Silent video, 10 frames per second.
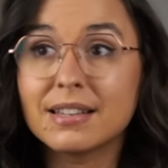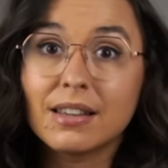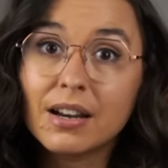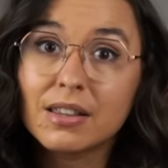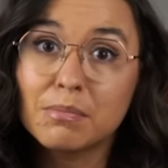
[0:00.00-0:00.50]
A
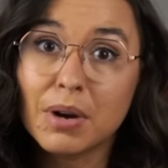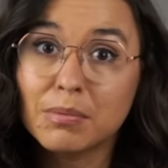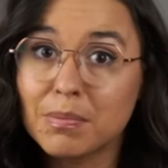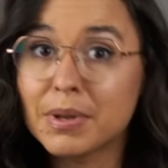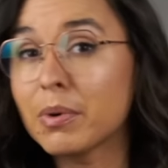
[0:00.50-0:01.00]
lot of them
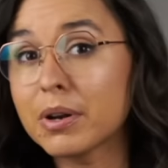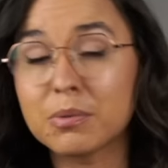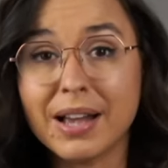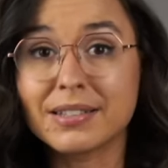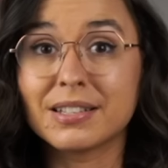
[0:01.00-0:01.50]
probably want to
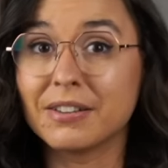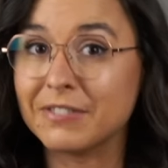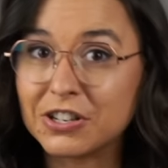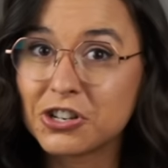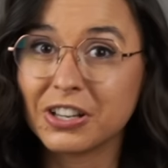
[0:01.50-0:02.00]
rest
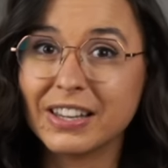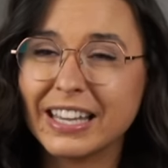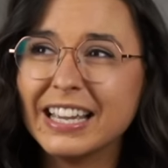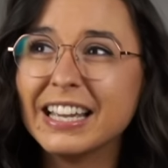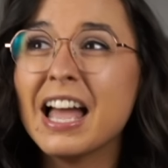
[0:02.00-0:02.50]

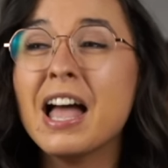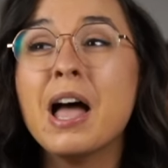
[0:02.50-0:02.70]
eventually.